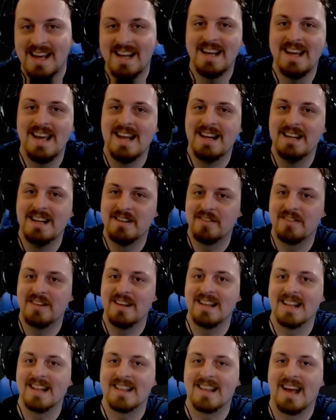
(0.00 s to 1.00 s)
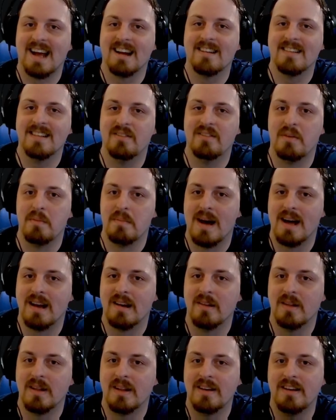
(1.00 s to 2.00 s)
interesting that the higher level
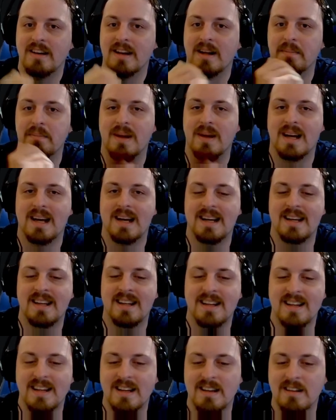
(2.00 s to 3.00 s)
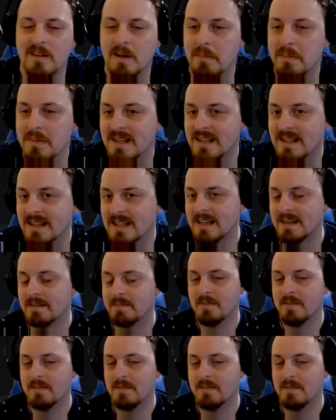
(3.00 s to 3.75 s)
model ended up crumbling there.